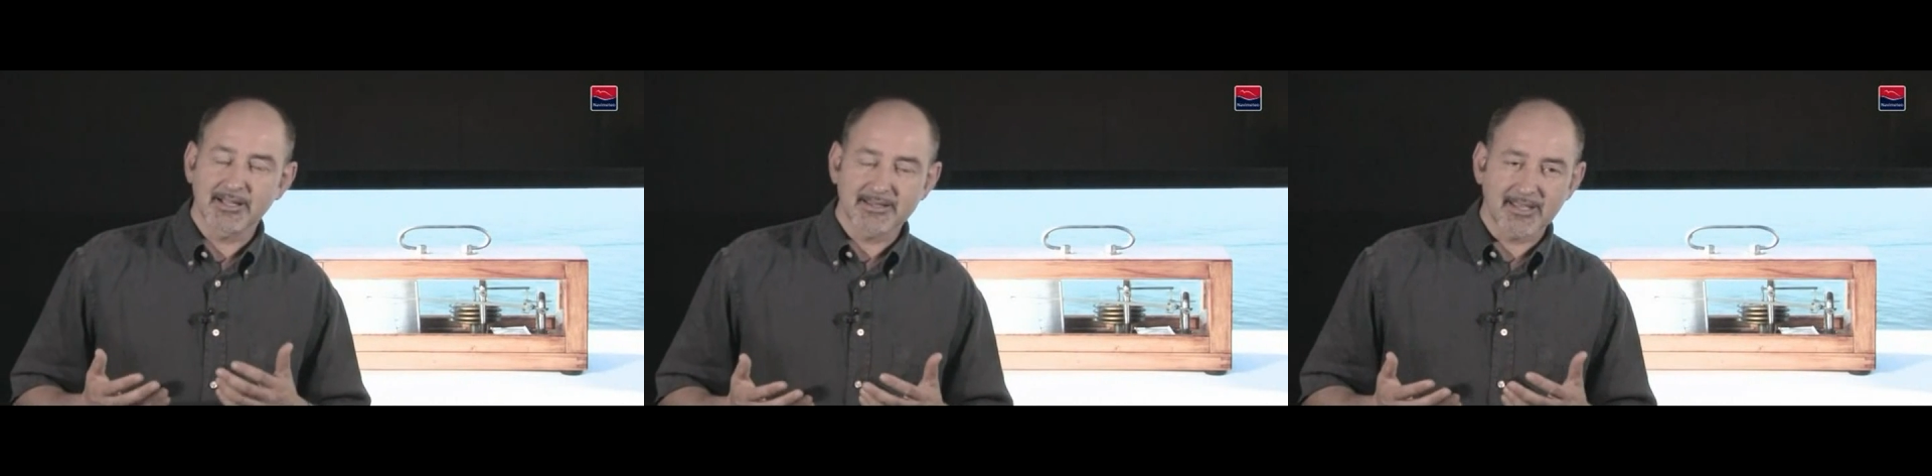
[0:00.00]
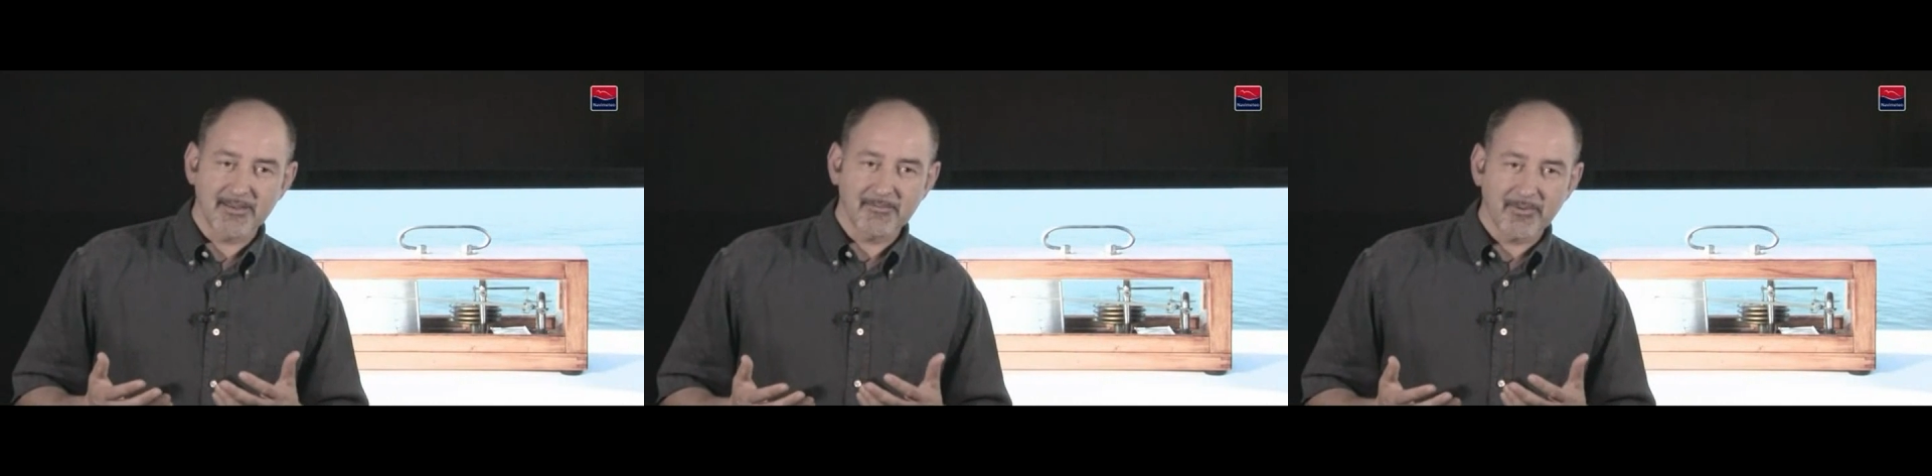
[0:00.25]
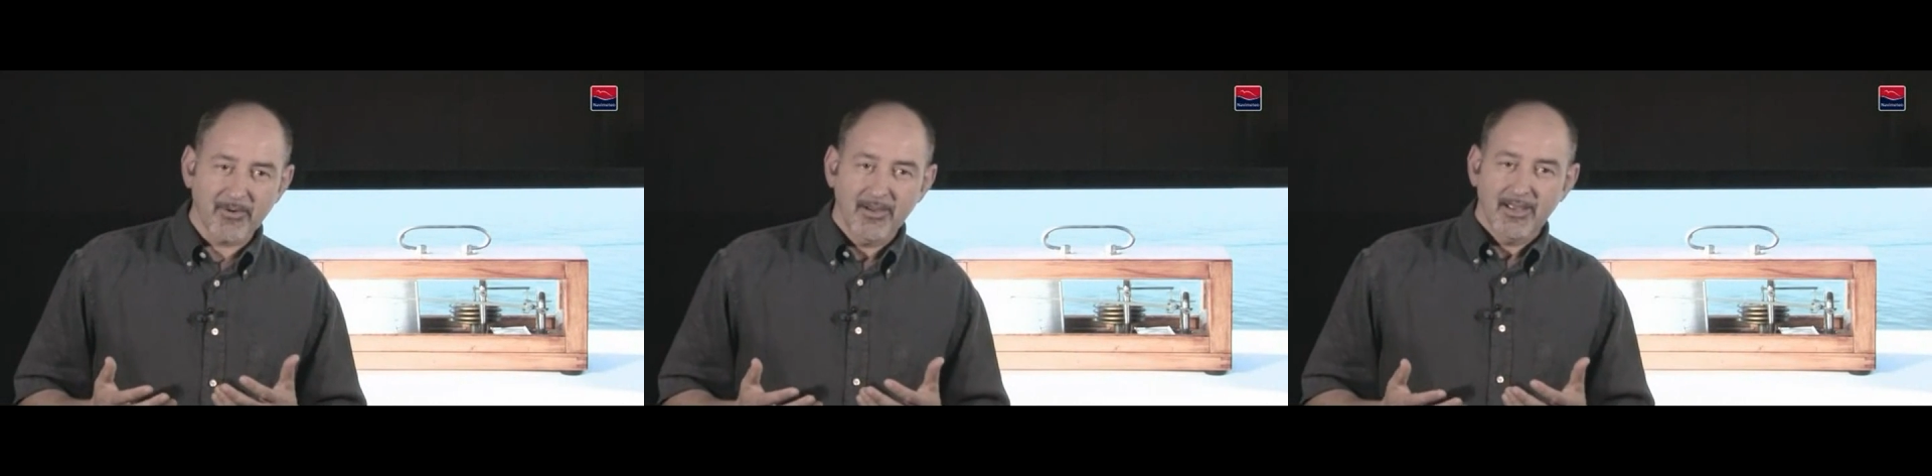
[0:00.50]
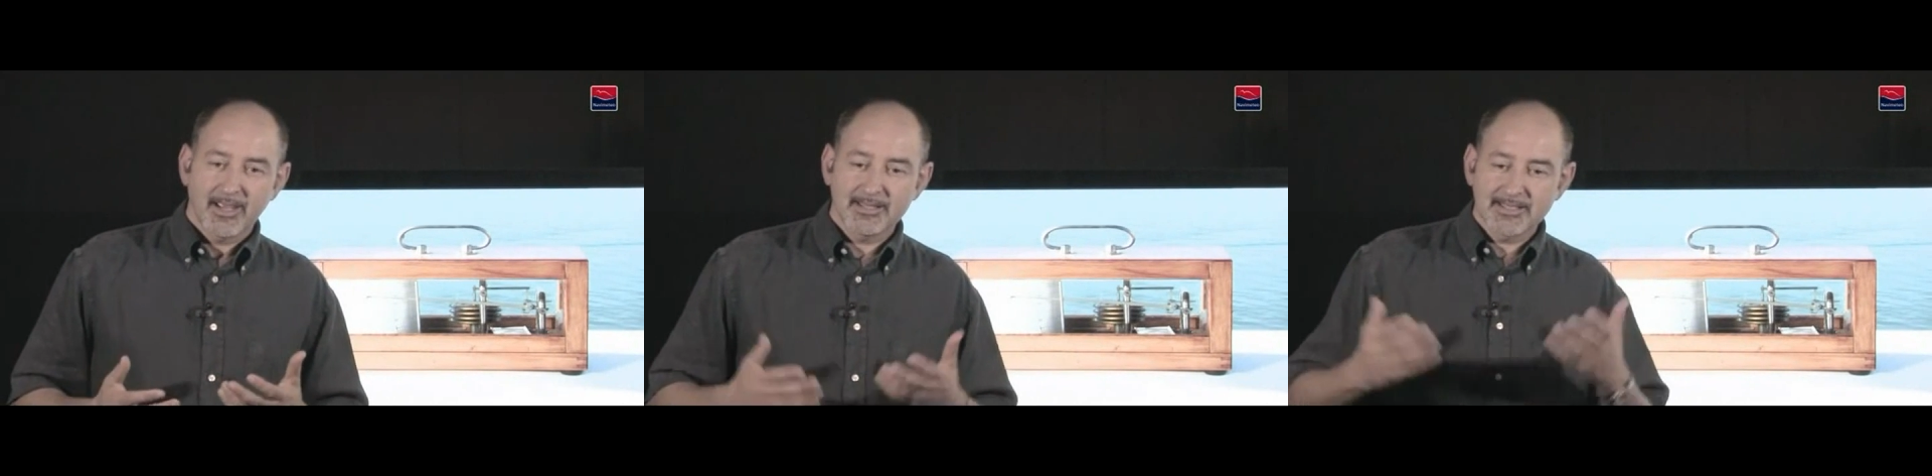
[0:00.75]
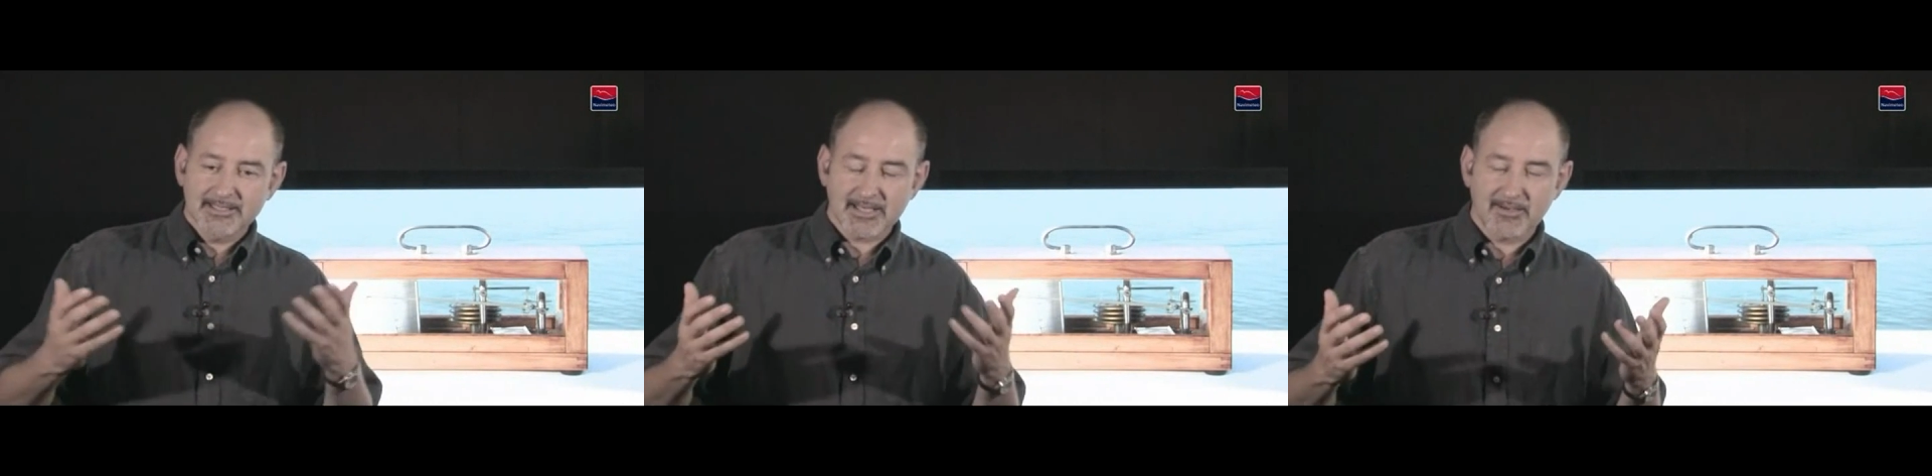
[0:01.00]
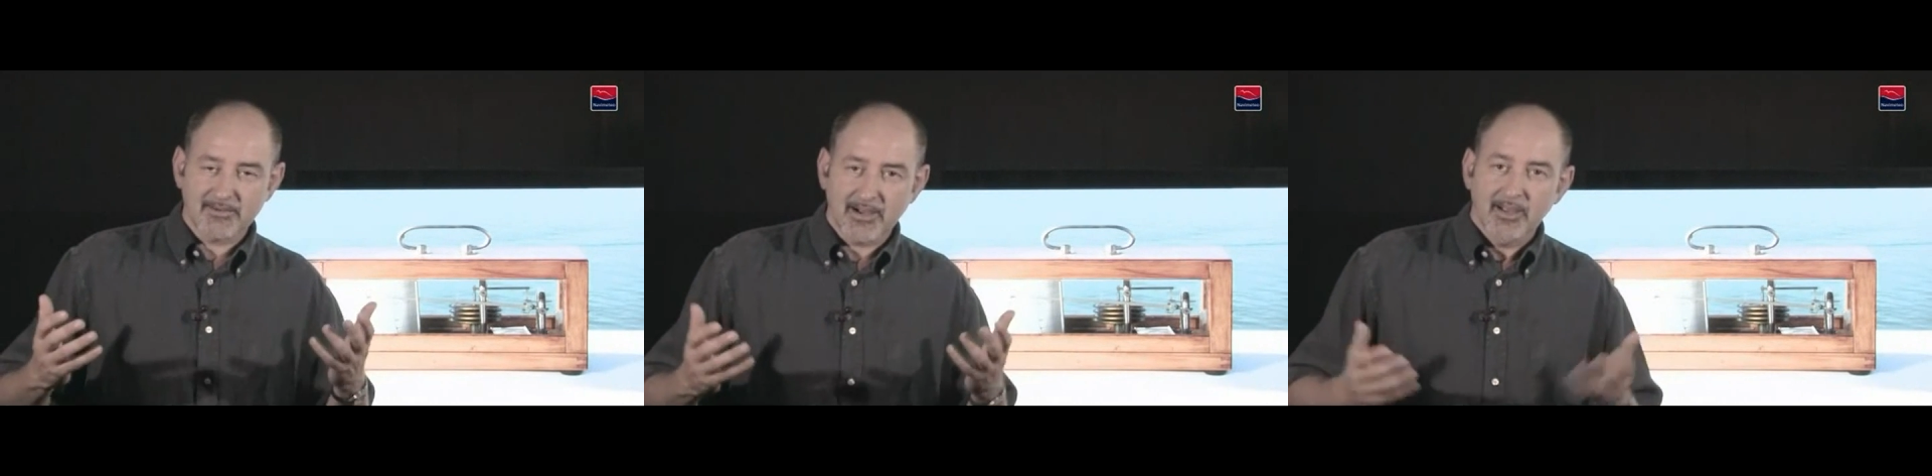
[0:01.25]
On the other hand,
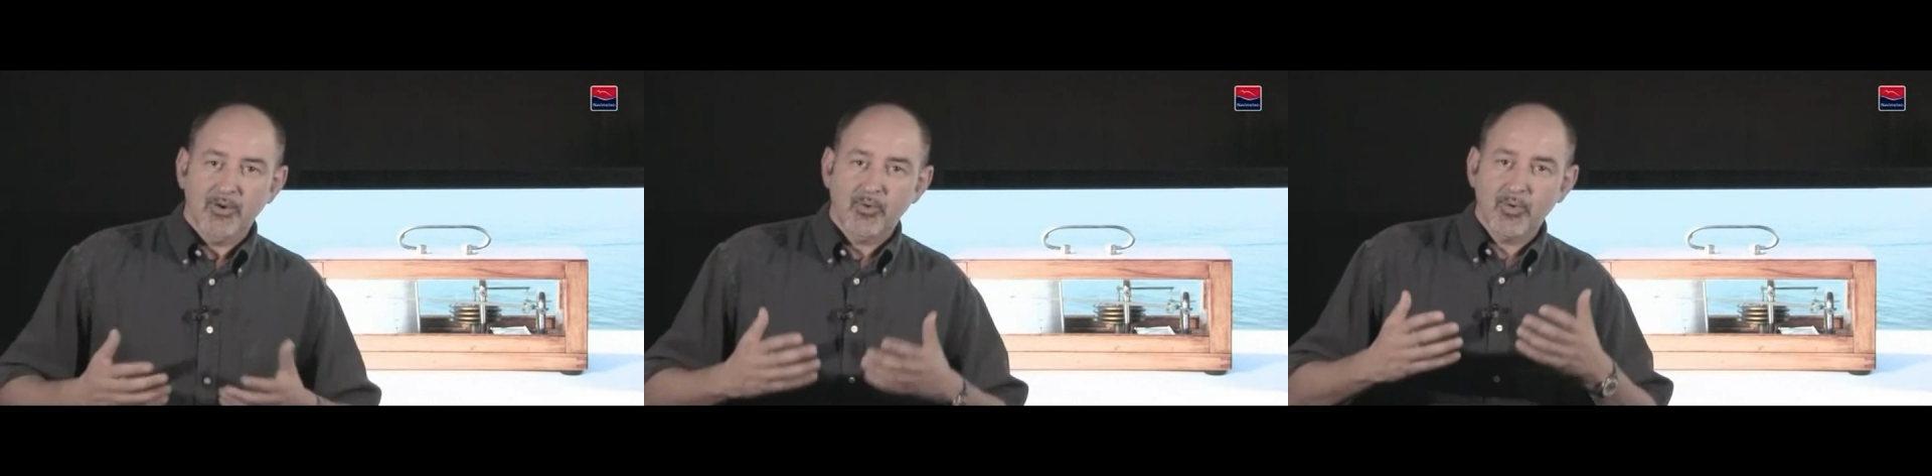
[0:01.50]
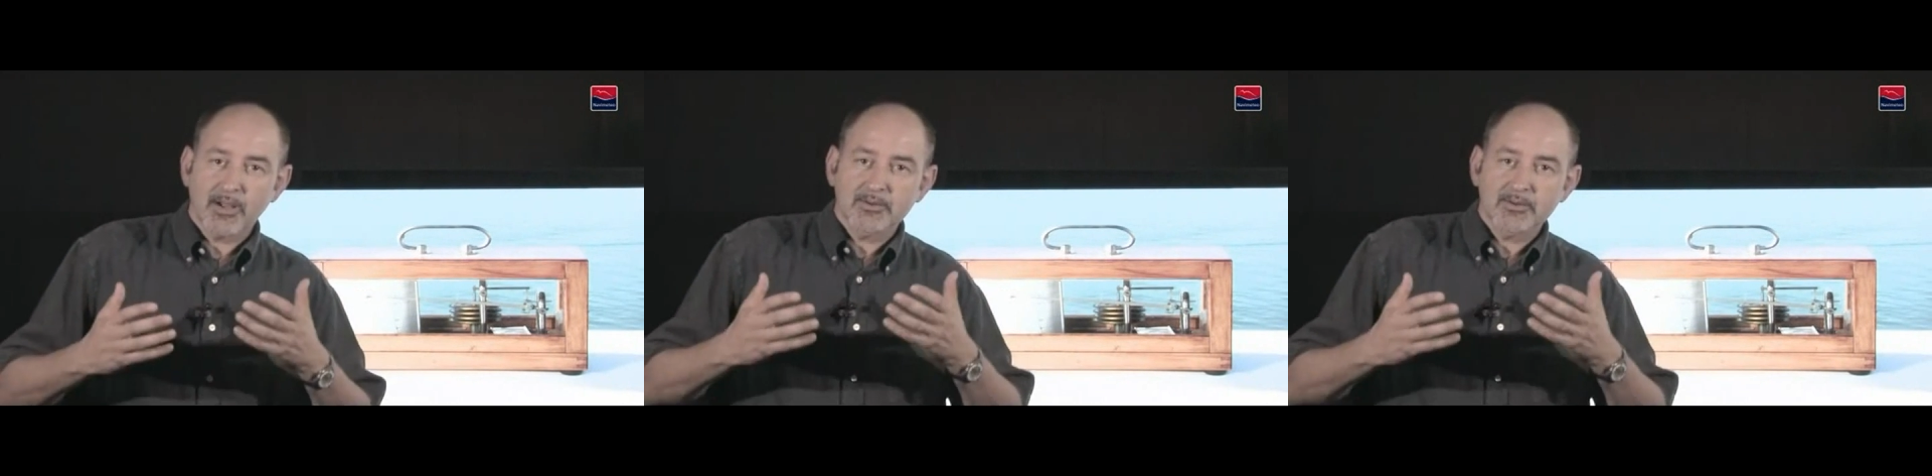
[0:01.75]
Raymond